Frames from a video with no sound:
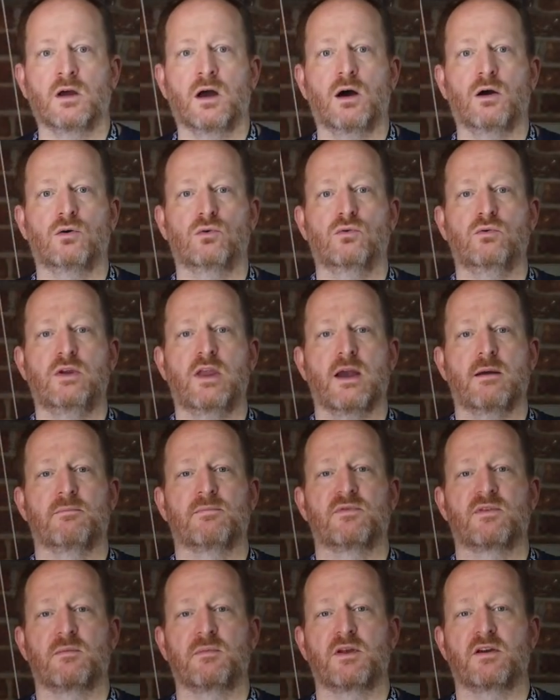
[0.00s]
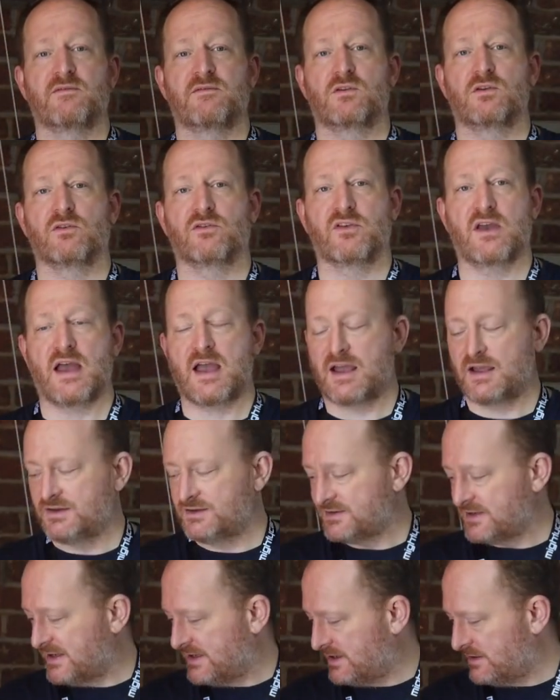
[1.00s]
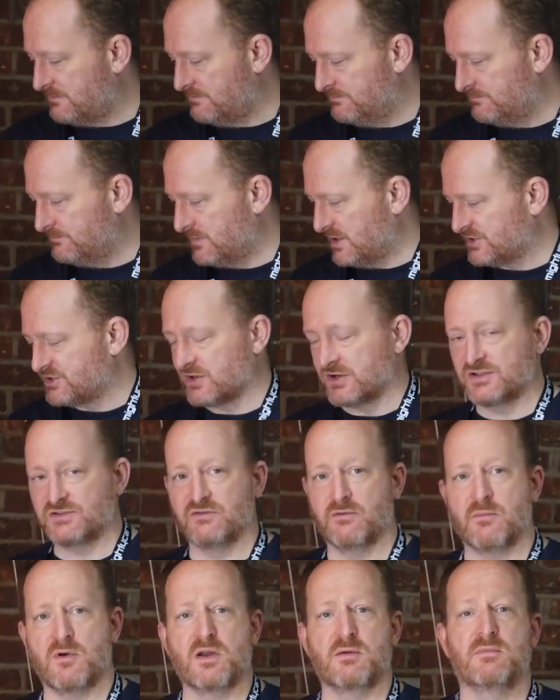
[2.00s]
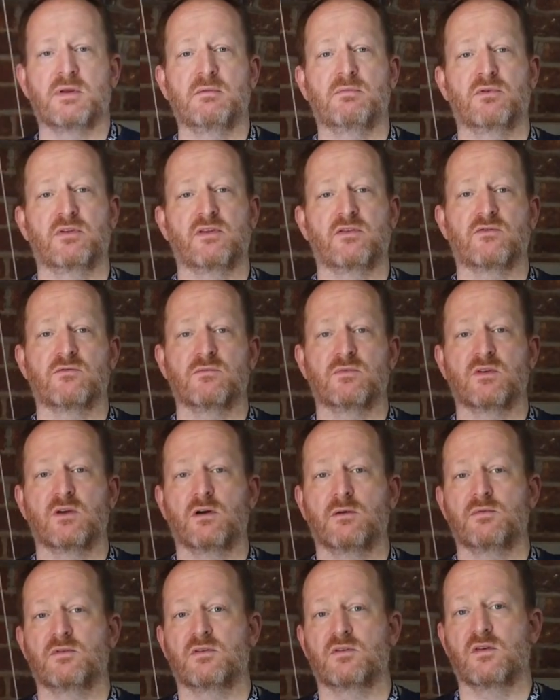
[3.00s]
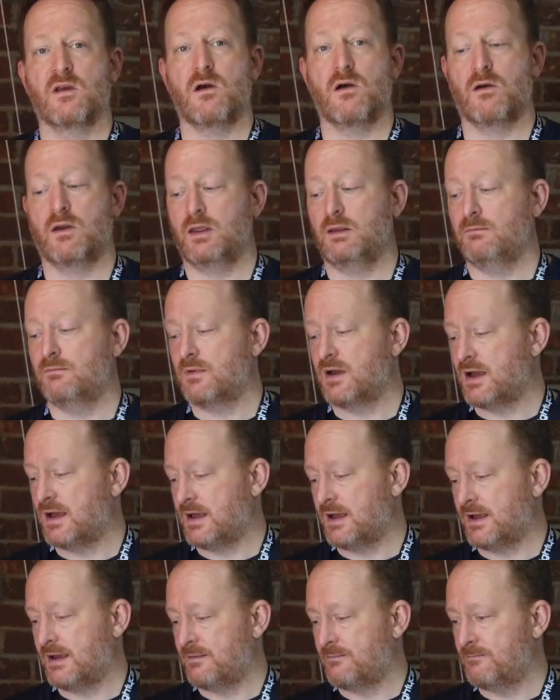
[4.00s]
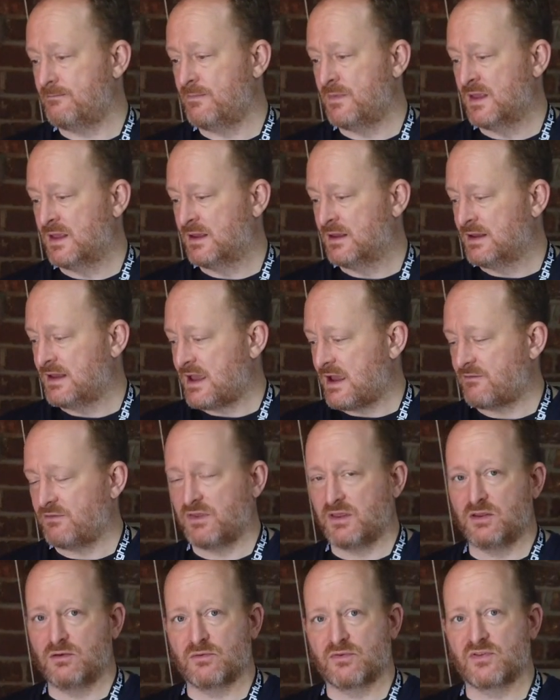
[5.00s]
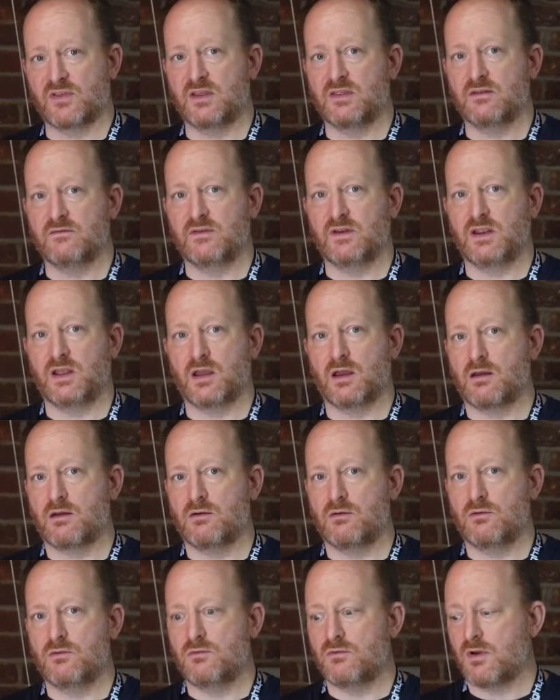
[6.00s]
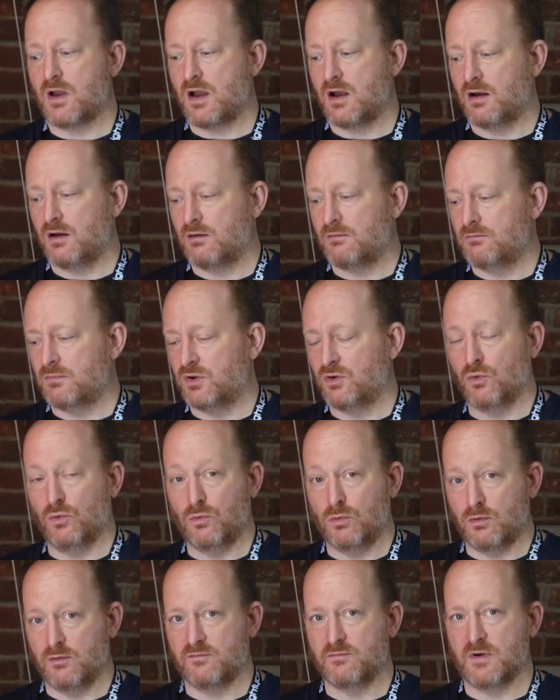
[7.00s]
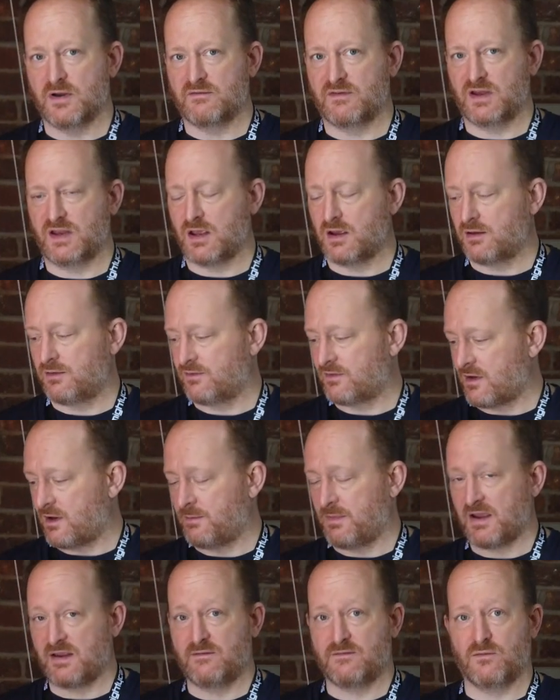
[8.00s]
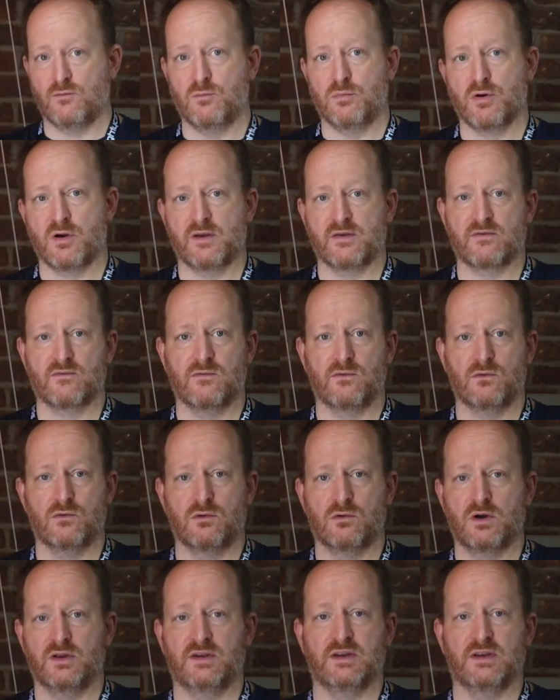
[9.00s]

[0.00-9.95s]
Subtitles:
Oh yeah, something I forgot to add. I try to remind people of this from time to time. Everything you'll see in the video, and all of my videos, I paid full price for.